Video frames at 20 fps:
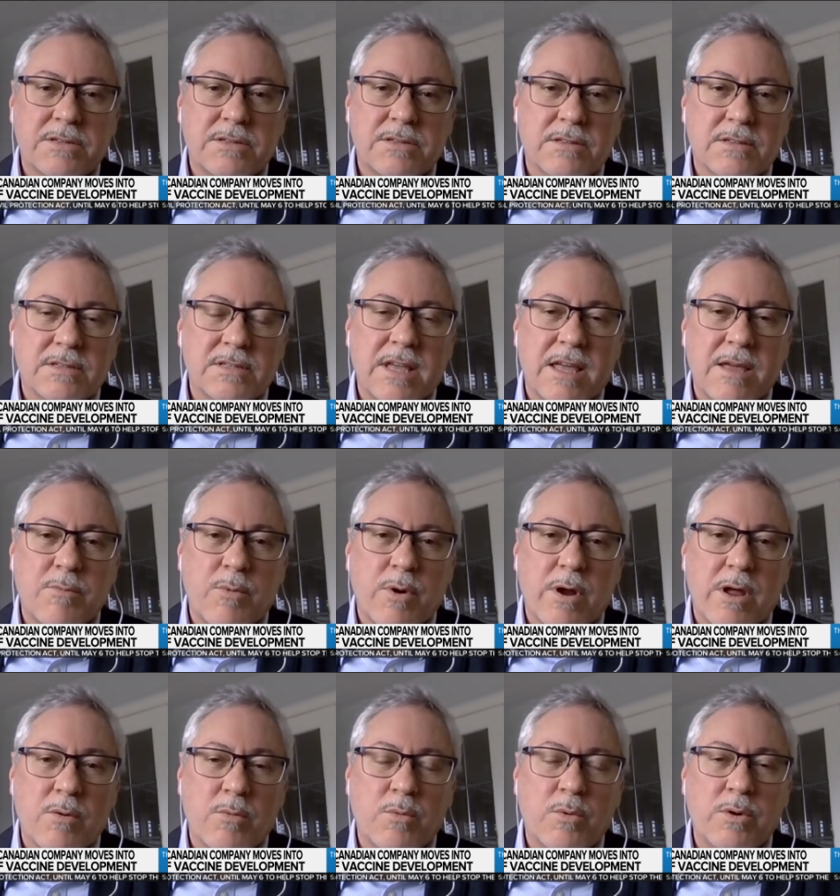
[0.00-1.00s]
the same way
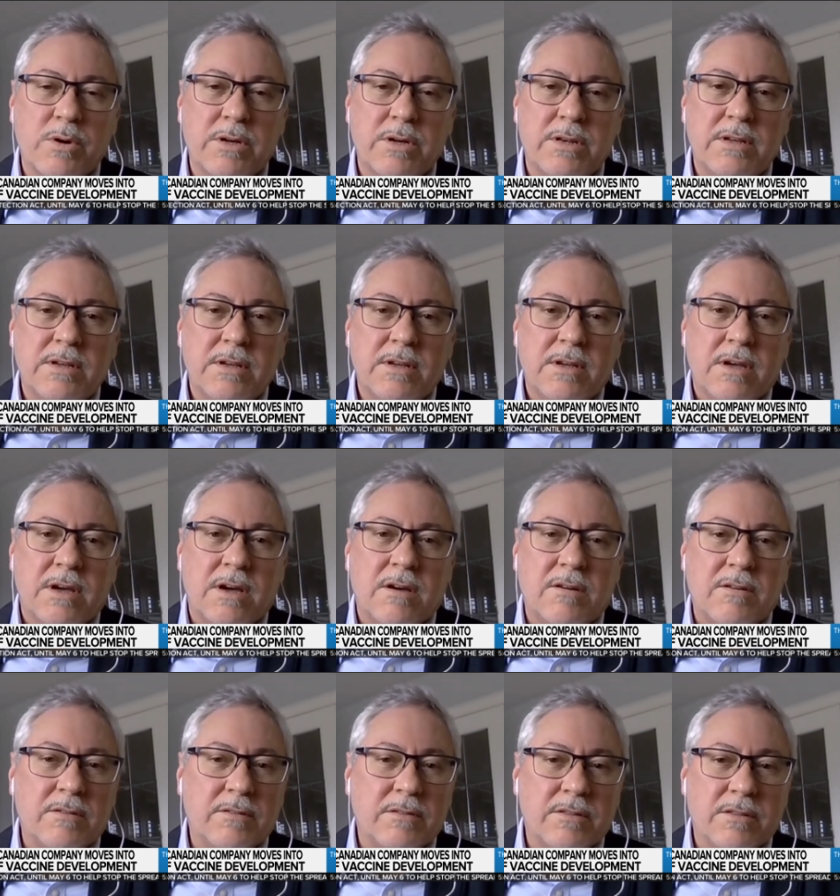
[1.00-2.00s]
it would
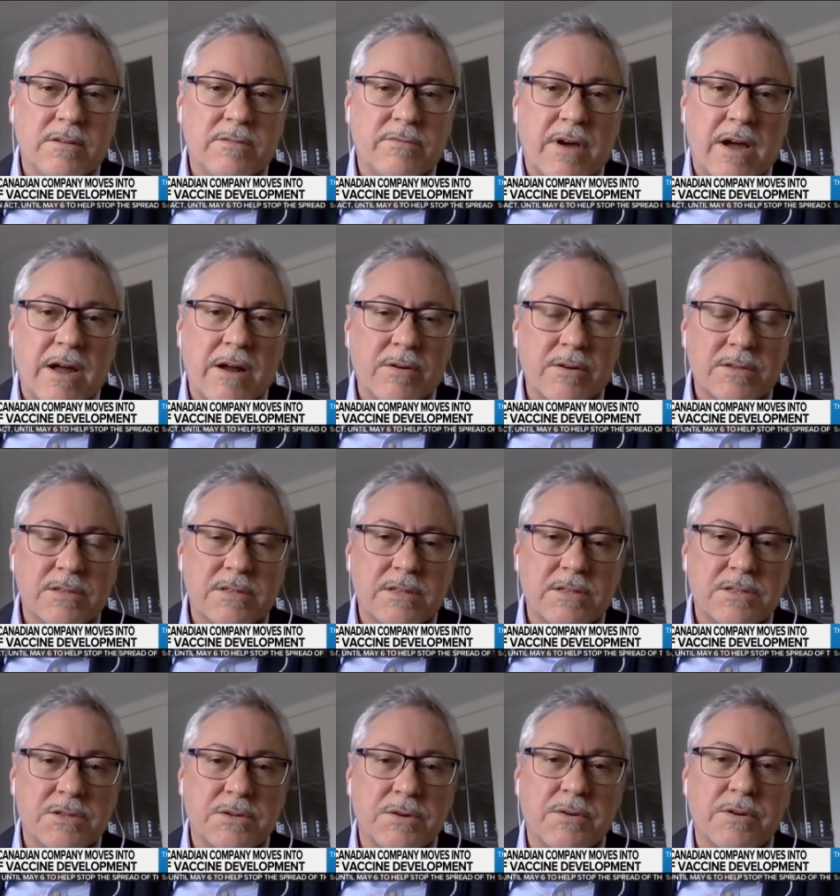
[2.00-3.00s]
uh, the virus that's
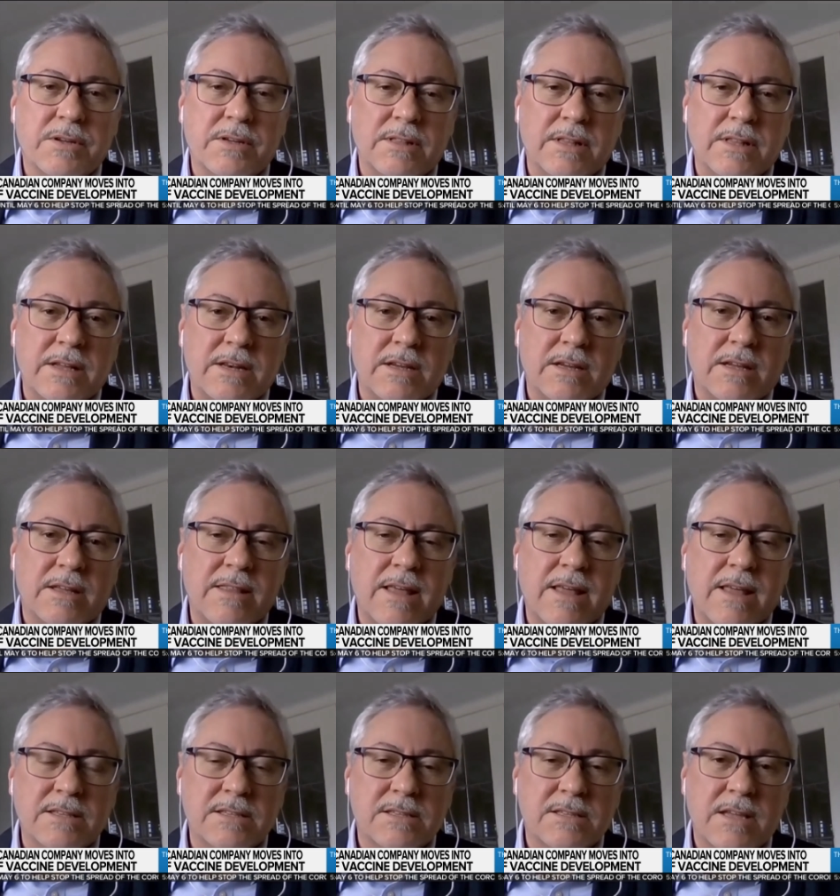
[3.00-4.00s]
circulating. And
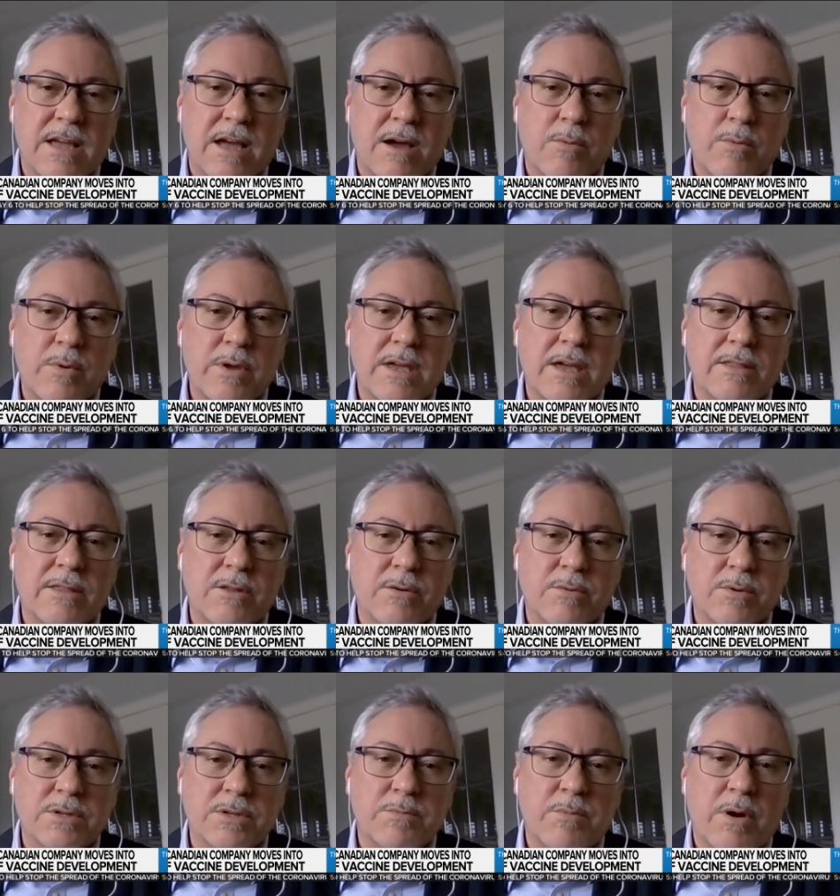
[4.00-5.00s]
that's how we get the
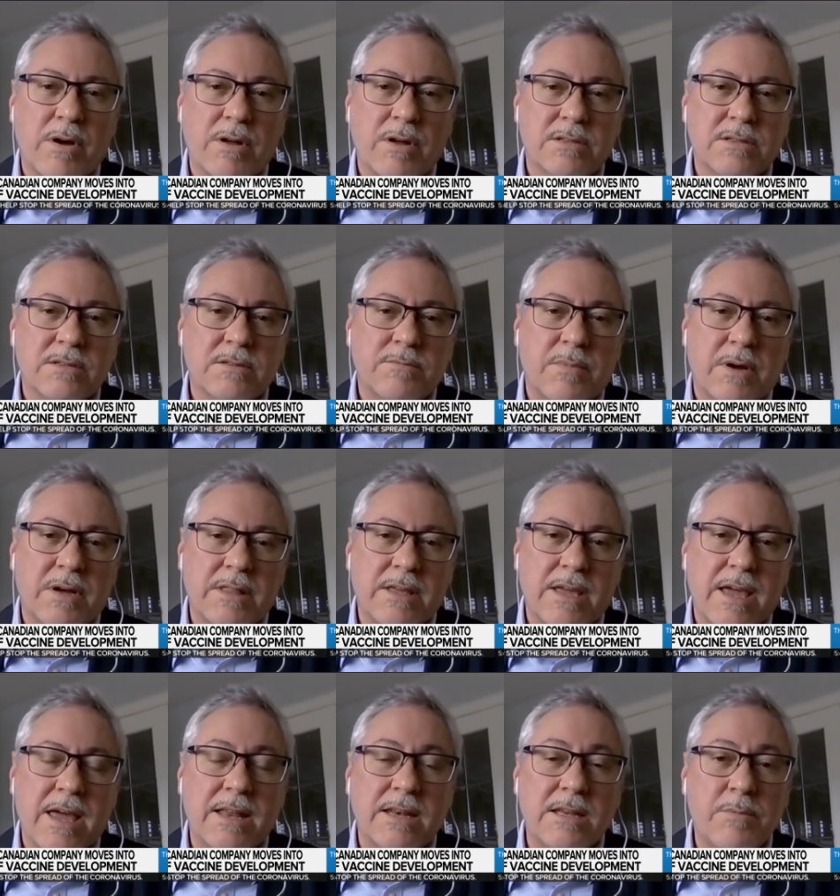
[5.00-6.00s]
response by the
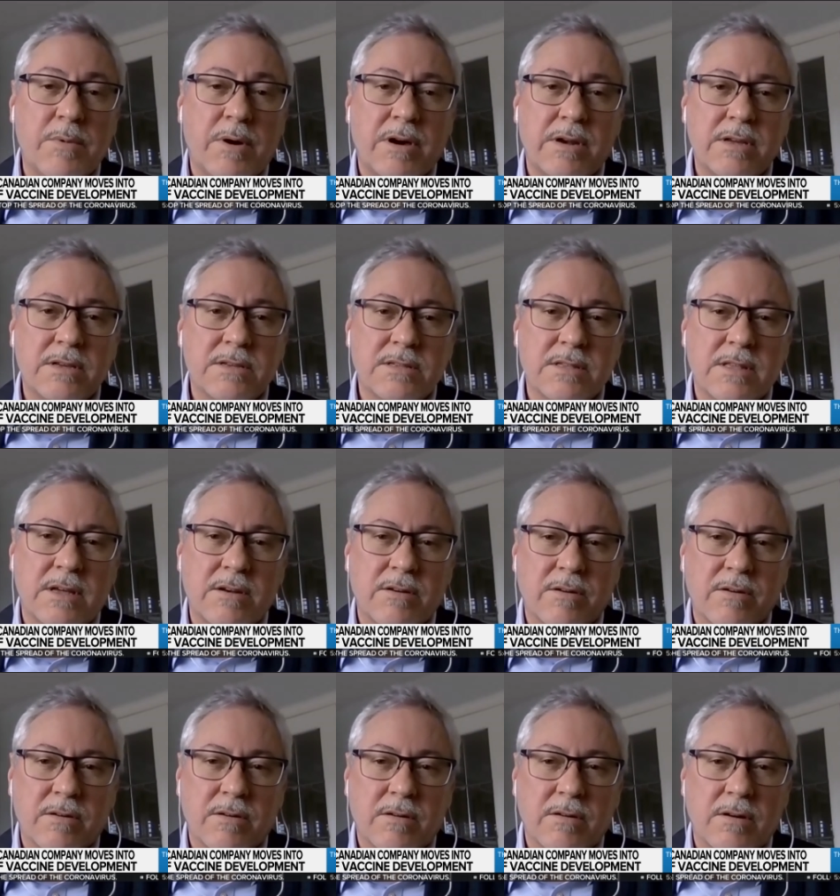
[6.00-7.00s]
antibodies that
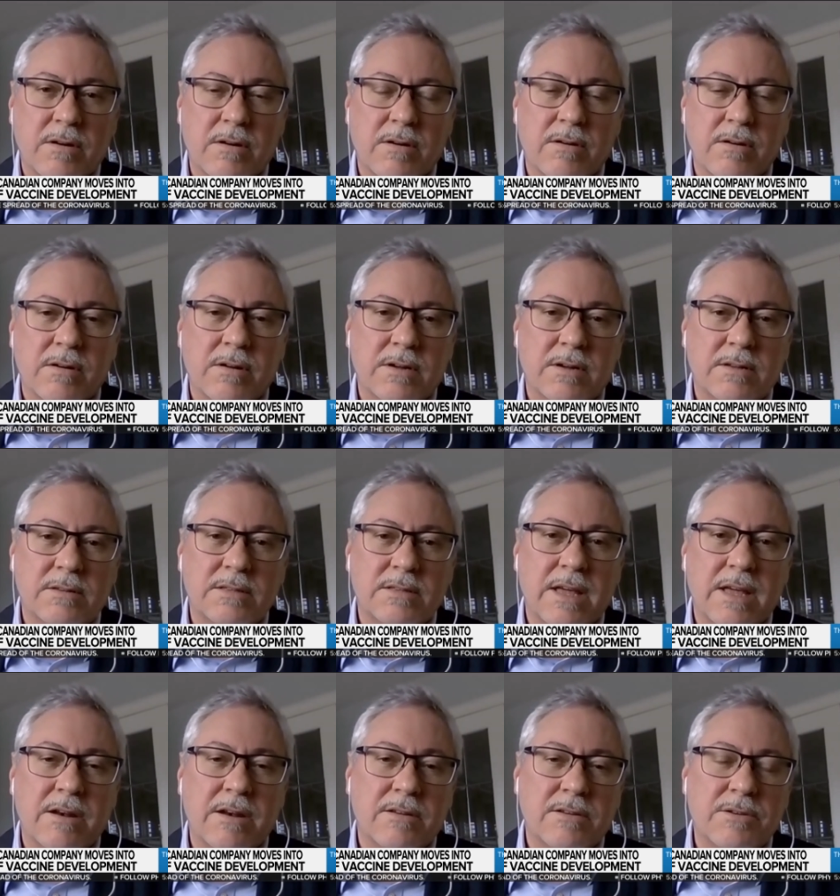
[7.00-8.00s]
are, are uh,
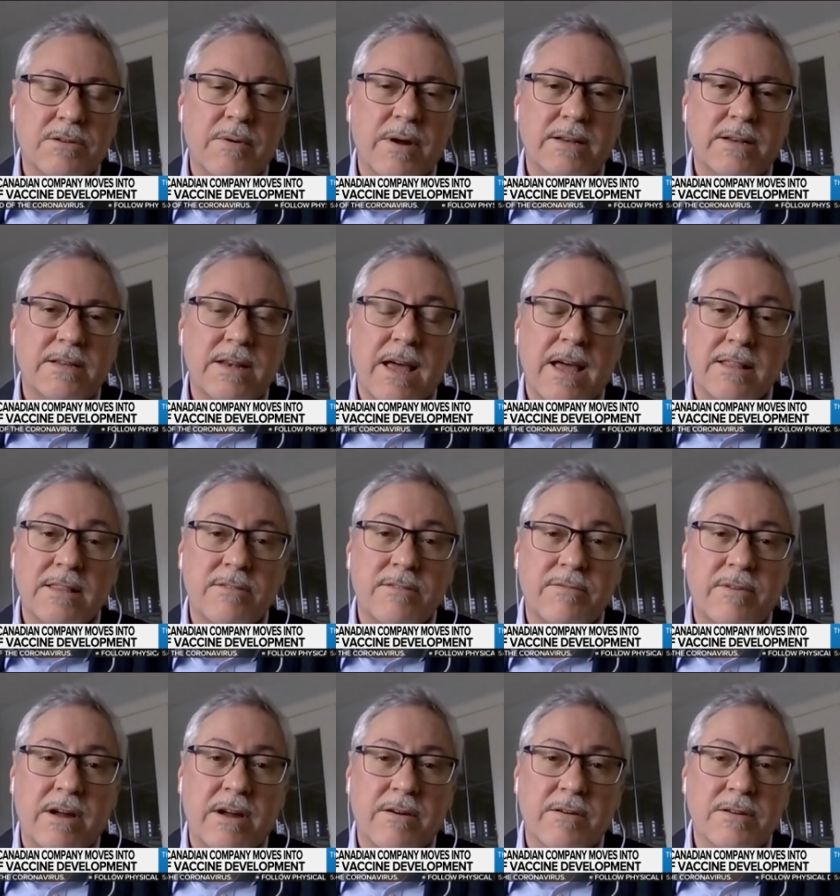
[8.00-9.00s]
de- directed at the
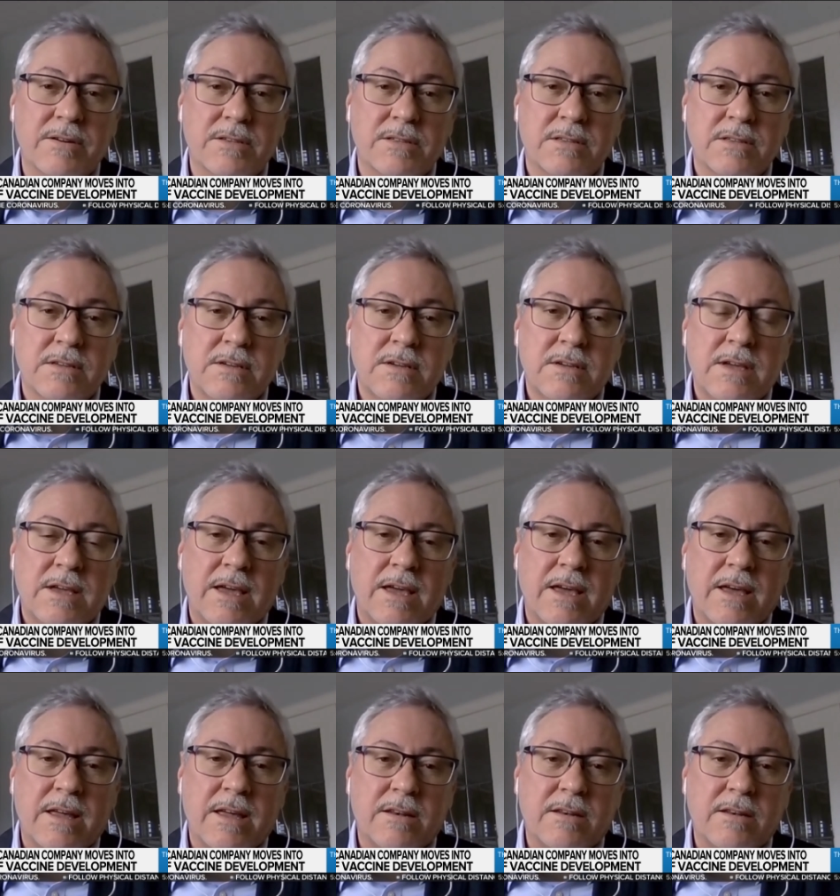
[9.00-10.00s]
virus
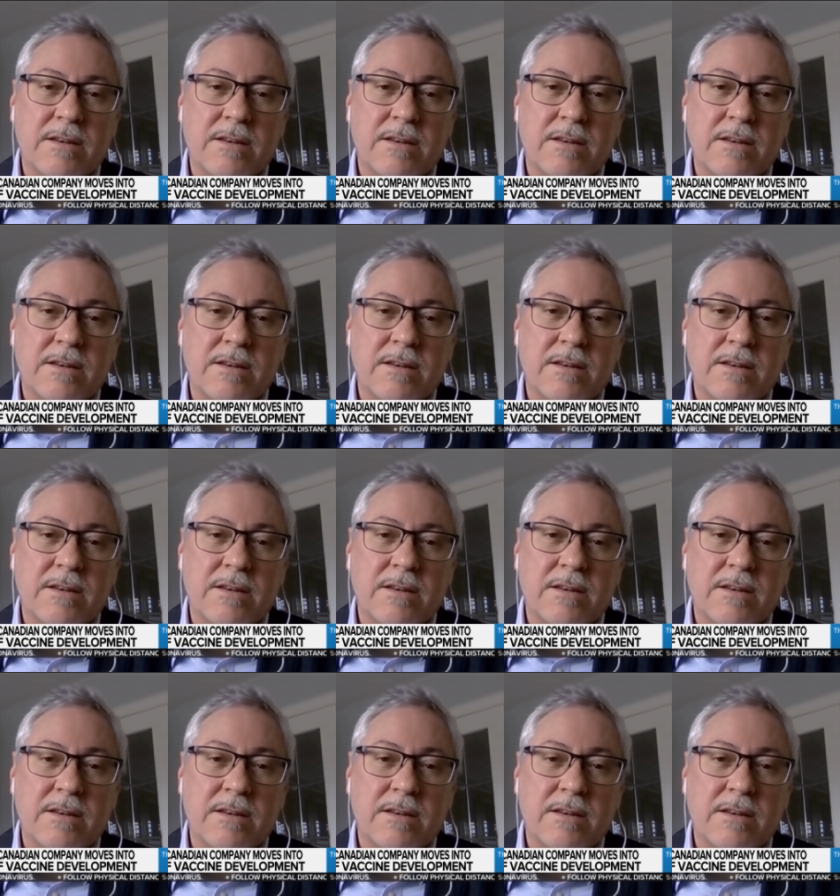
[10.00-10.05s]
and